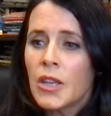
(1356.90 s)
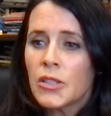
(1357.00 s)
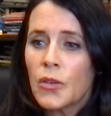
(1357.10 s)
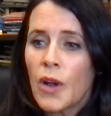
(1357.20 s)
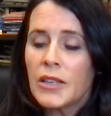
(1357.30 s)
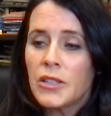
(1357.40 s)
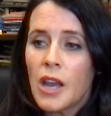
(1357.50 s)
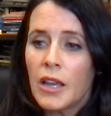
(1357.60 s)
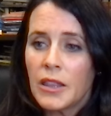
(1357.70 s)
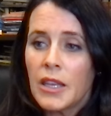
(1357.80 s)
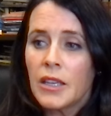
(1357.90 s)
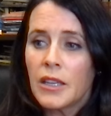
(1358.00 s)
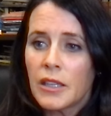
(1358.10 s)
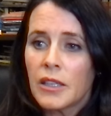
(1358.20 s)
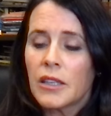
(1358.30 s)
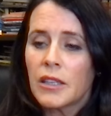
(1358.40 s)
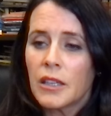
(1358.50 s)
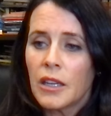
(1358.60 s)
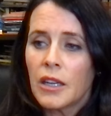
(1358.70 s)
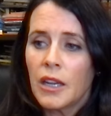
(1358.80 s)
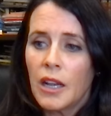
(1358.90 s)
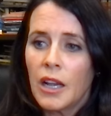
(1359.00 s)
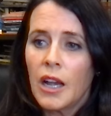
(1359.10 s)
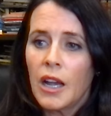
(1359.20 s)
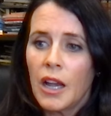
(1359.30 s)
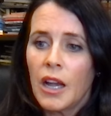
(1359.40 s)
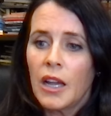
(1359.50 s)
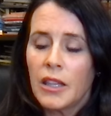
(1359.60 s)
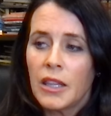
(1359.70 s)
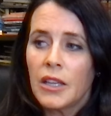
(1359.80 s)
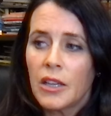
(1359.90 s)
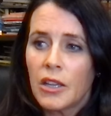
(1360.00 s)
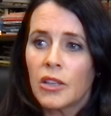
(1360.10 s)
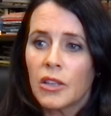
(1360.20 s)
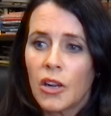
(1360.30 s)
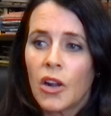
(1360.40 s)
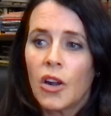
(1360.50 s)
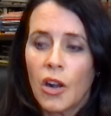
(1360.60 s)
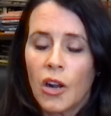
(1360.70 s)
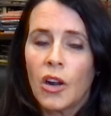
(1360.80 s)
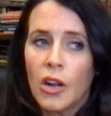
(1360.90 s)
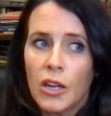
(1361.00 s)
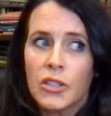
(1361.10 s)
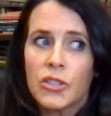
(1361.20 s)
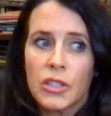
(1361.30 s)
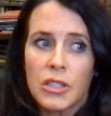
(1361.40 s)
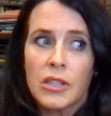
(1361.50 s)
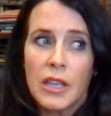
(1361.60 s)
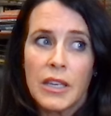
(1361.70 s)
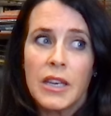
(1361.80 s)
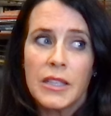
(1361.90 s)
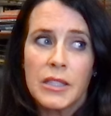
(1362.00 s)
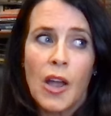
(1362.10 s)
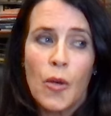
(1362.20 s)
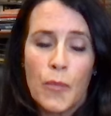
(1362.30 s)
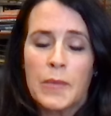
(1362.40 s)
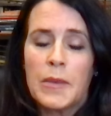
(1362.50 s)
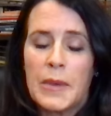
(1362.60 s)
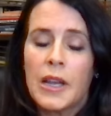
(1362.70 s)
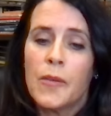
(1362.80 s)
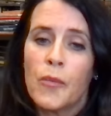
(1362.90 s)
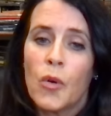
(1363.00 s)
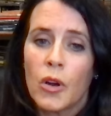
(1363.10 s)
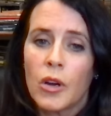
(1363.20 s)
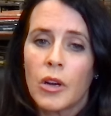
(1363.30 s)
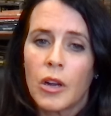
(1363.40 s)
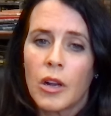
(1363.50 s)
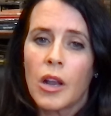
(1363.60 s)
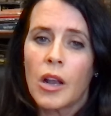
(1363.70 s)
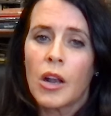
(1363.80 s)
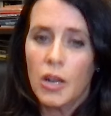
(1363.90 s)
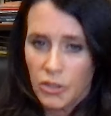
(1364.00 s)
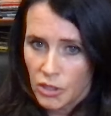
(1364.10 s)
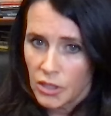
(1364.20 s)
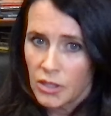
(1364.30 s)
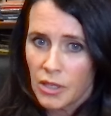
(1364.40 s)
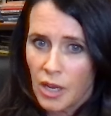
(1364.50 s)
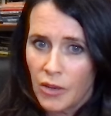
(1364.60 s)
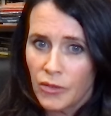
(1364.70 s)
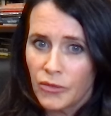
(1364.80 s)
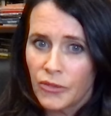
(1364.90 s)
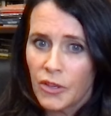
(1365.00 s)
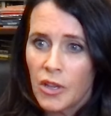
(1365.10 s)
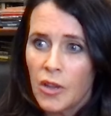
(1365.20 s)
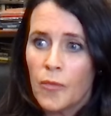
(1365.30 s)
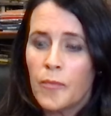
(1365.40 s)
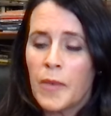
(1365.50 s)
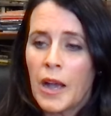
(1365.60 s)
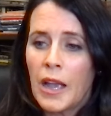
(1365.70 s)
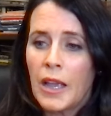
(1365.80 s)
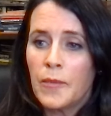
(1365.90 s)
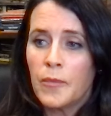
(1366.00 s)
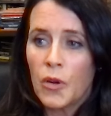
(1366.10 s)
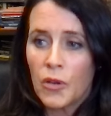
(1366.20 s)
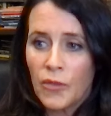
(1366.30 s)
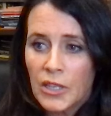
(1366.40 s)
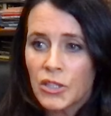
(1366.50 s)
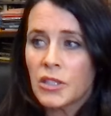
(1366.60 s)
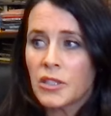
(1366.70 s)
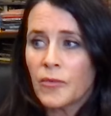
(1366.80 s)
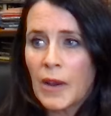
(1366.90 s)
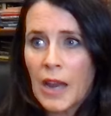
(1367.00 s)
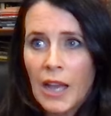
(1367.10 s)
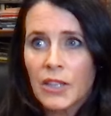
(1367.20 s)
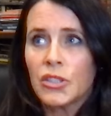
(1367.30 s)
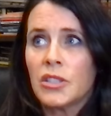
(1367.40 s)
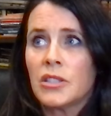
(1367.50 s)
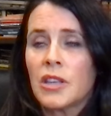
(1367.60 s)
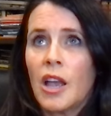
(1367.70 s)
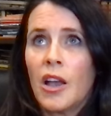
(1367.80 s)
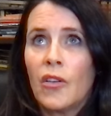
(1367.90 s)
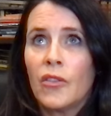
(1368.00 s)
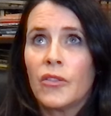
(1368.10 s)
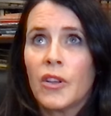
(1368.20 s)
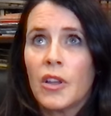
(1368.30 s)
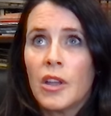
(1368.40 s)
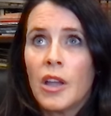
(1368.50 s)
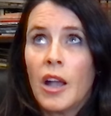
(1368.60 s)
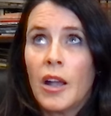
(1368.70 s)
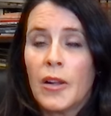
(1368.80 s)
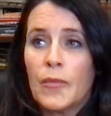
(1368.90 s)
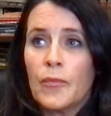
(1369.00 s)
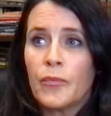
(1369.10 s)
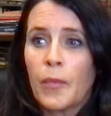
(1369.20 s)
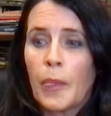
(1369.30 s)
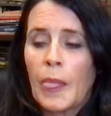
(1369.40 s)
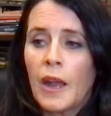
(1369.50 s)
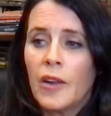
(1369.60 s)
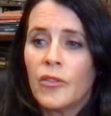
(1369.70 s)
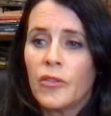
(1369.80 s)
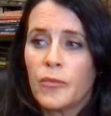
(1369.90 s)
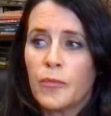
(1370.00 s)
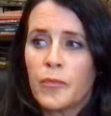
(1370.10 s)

so i i think i think conscious it is helping me become more conscious of my motivations of my actions of um of